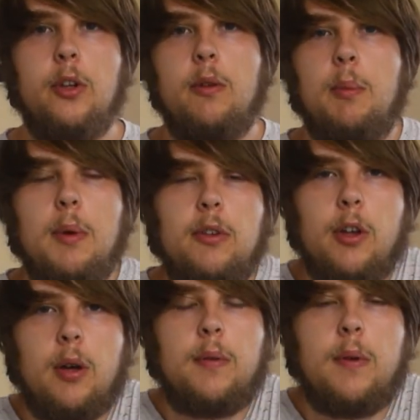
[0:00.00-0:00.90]
of it
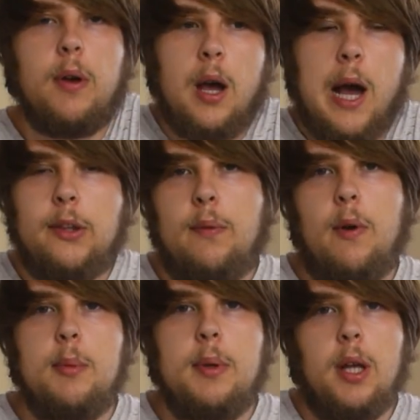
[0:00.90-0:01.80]
myself, at the
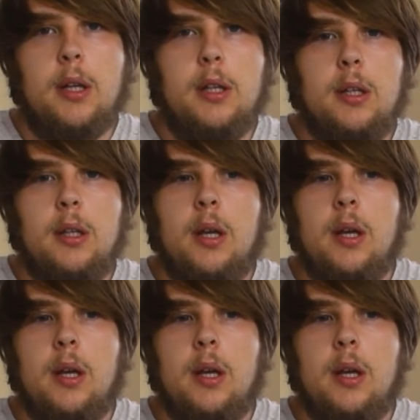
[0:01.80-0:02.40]
very beginning,